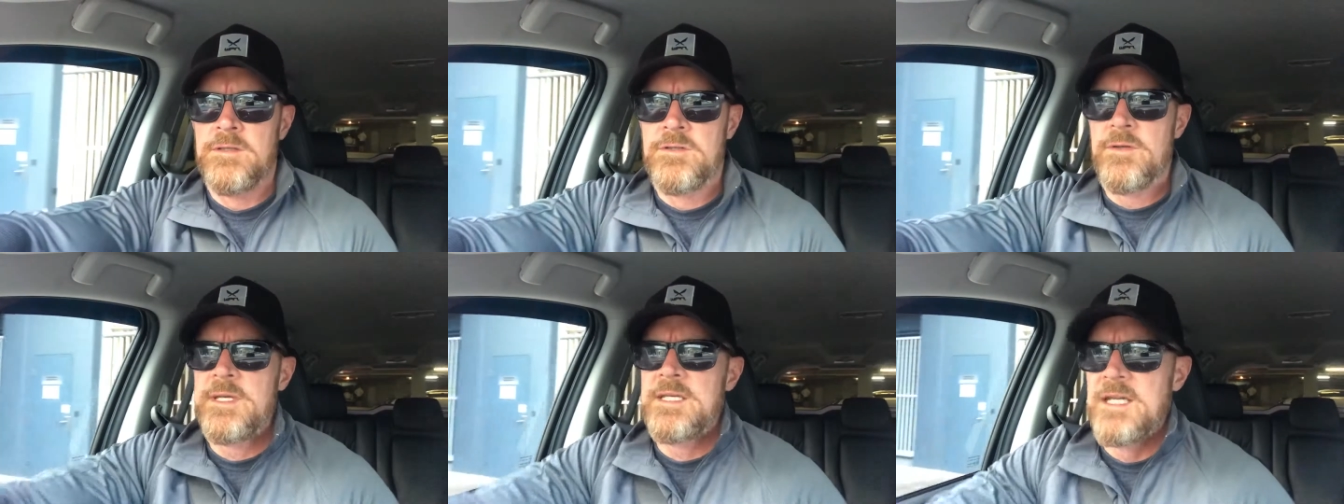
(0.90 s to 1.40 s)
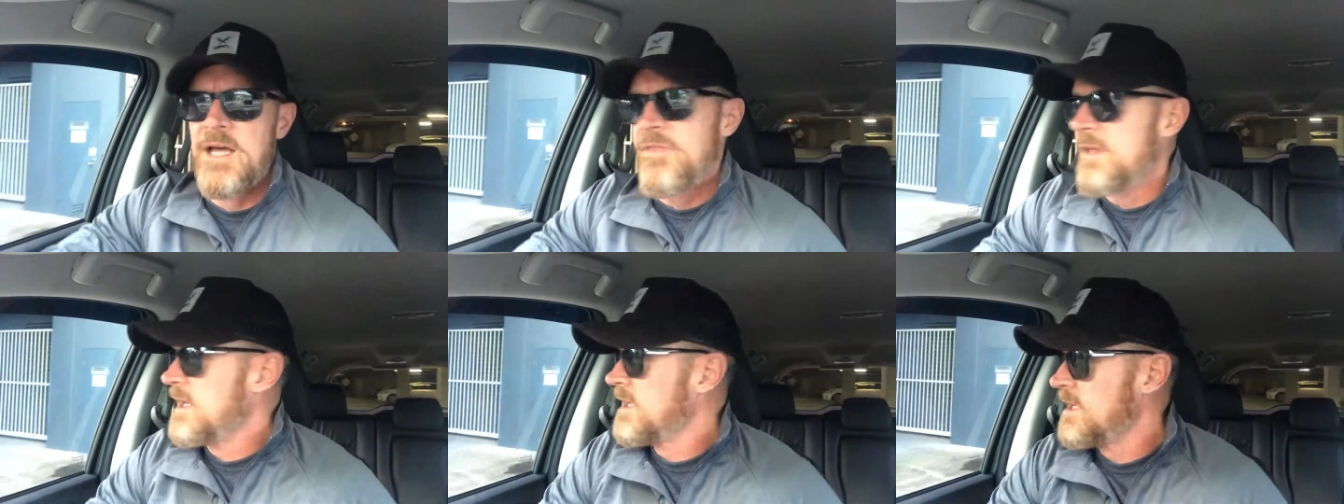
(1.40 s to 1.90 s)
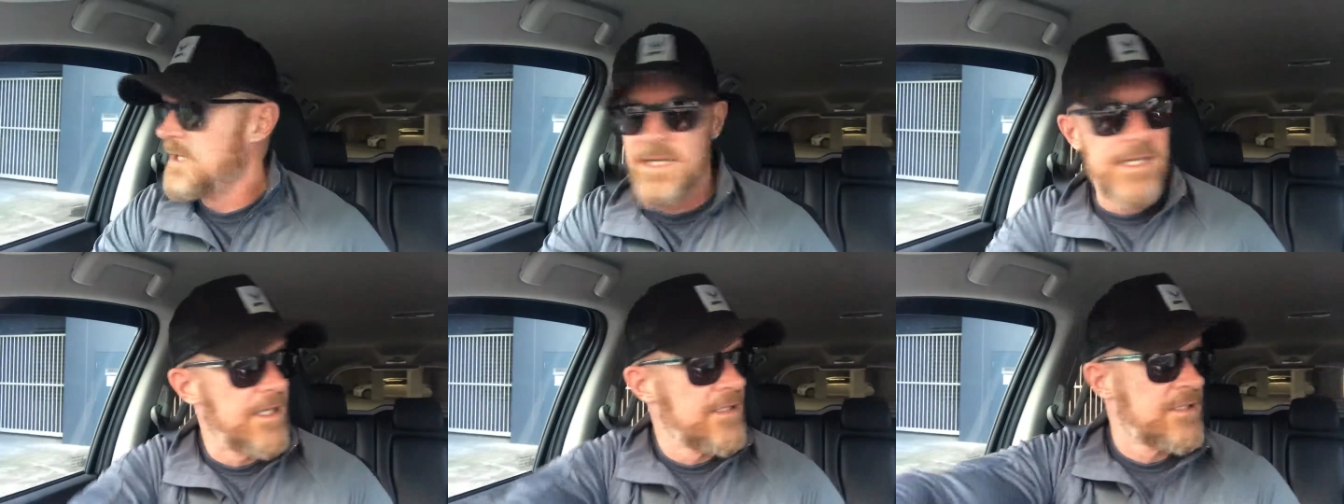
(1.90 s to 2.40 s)
doing nothing
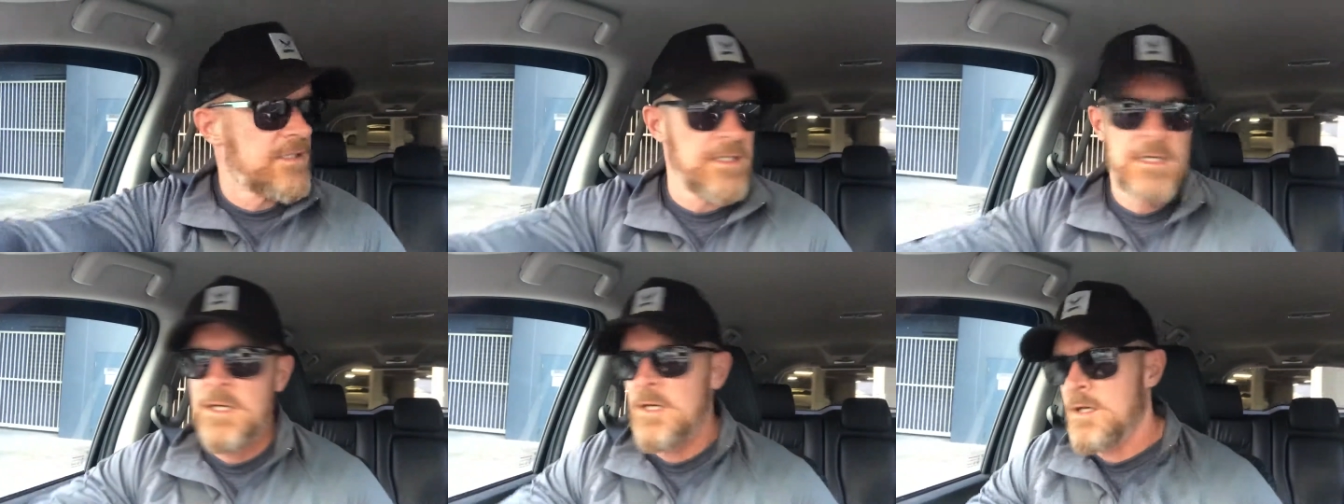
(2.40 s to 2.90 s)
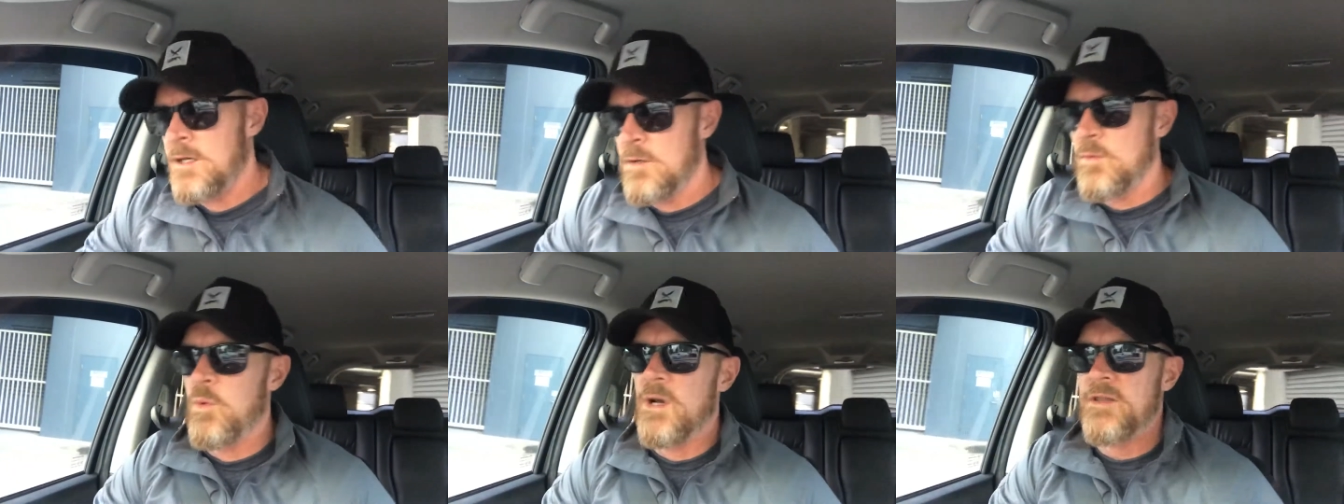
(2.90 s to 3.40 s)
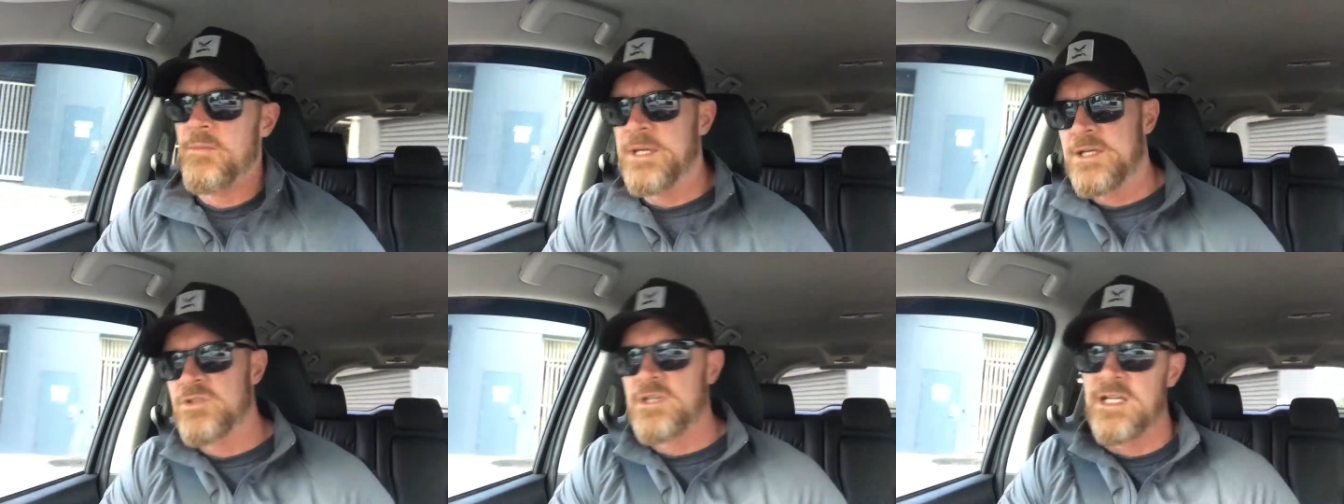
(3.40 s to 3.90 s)
is one of the
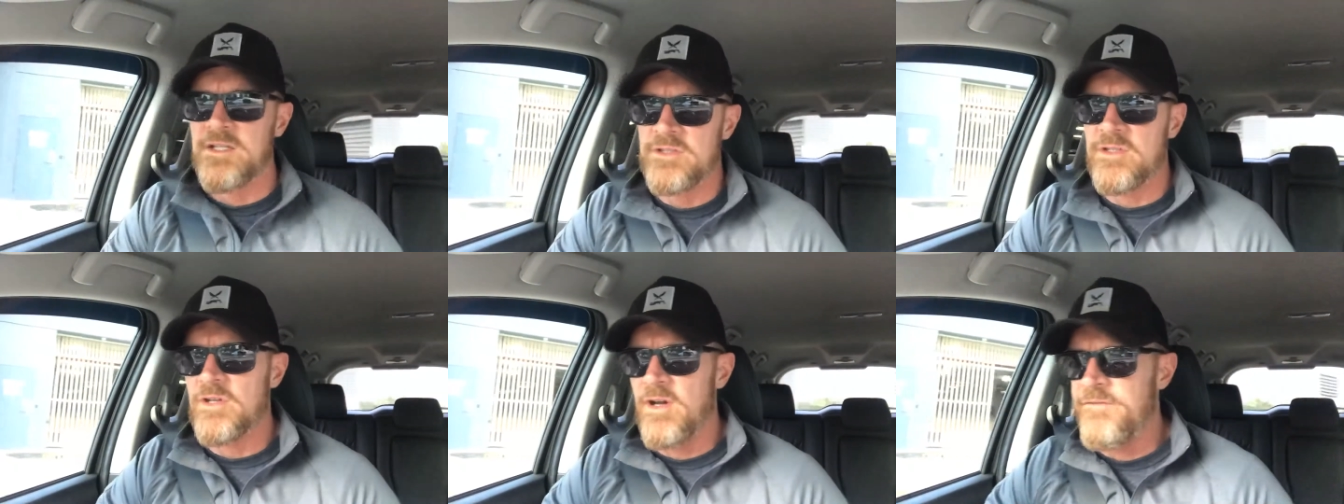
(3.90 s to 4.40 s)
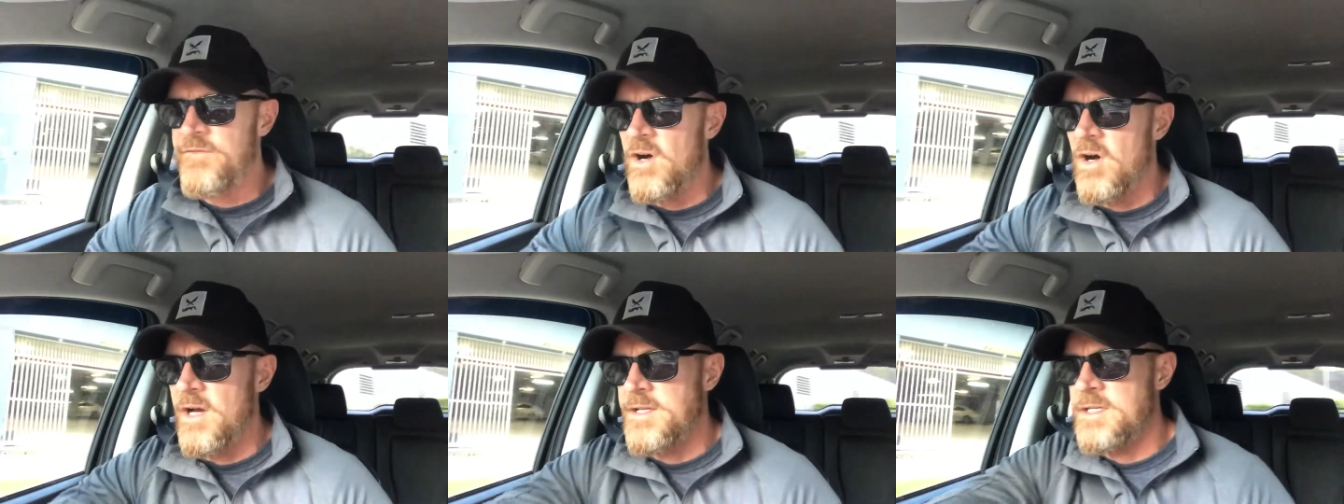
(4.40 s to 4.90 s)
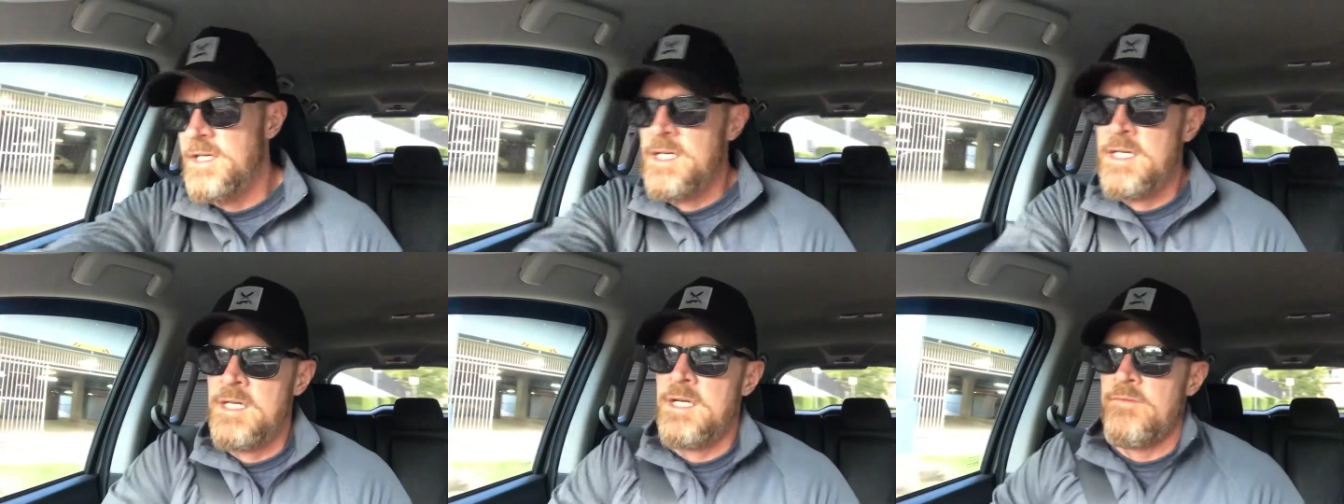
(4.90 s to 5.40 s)
biggest challenges I find
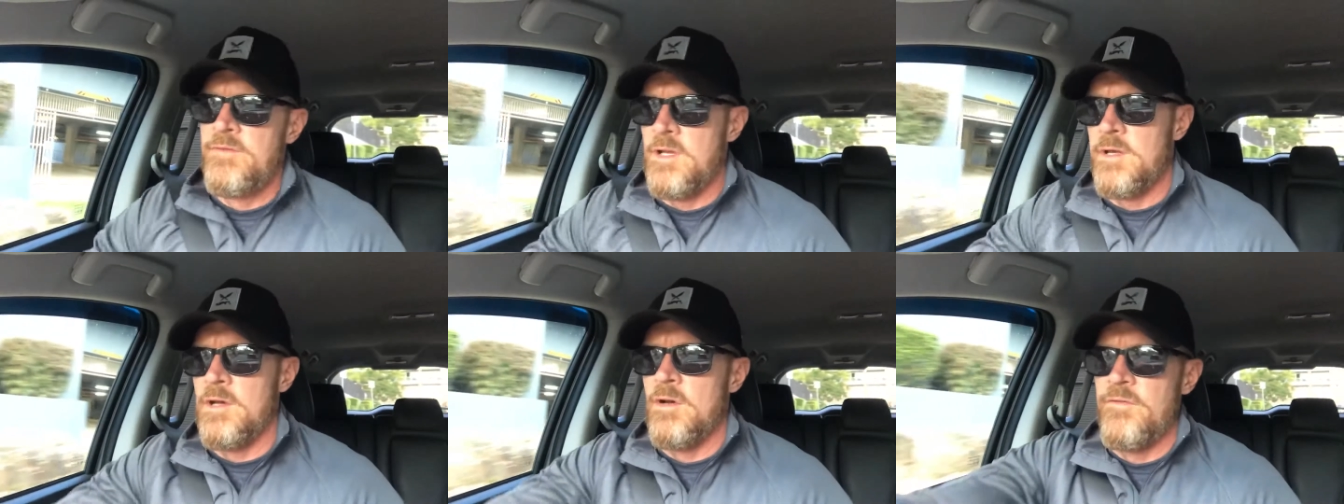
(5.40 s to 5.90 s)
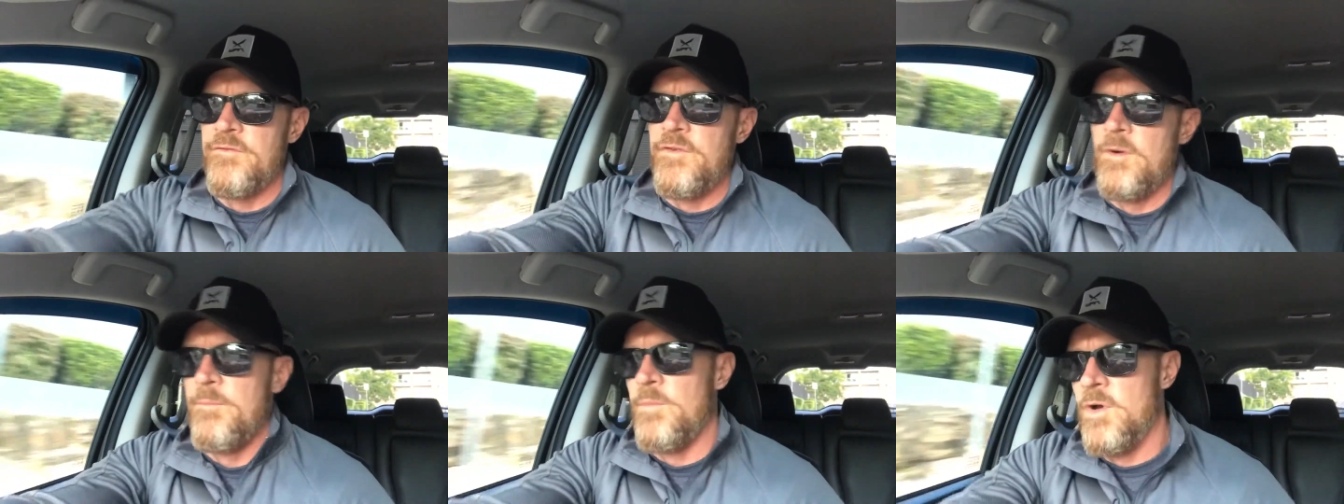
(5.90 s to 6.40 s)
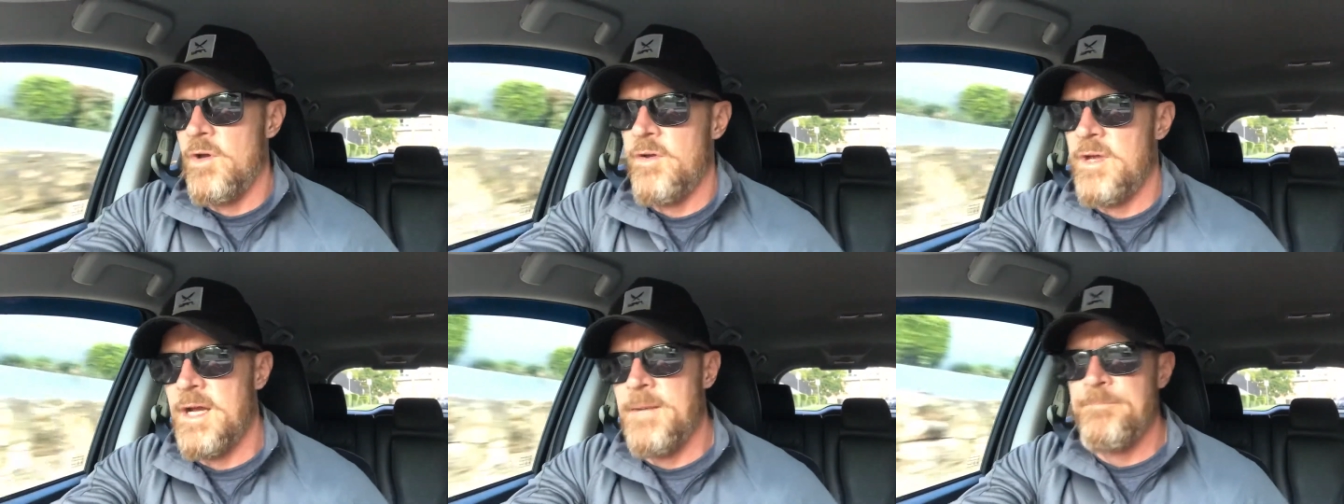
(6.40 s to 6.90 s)
following on from
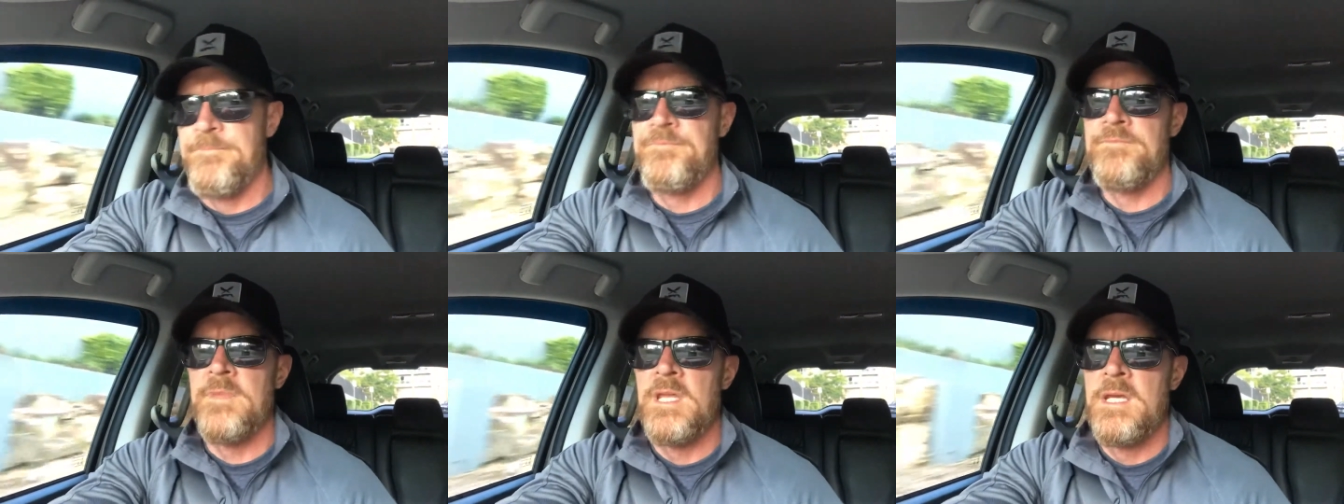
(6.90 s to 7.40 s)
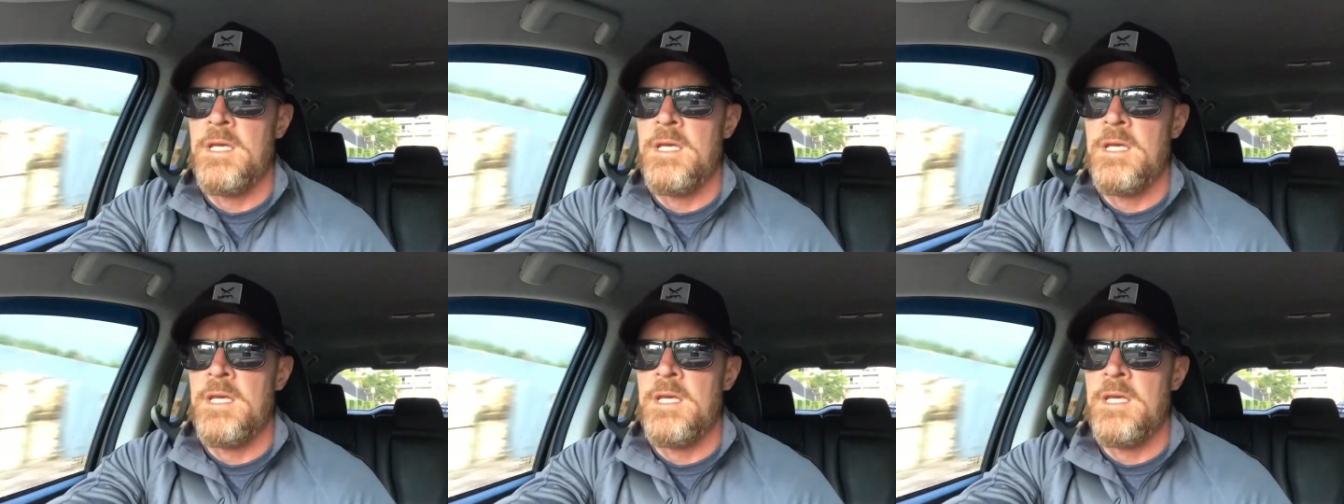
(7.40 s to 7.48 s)
my um,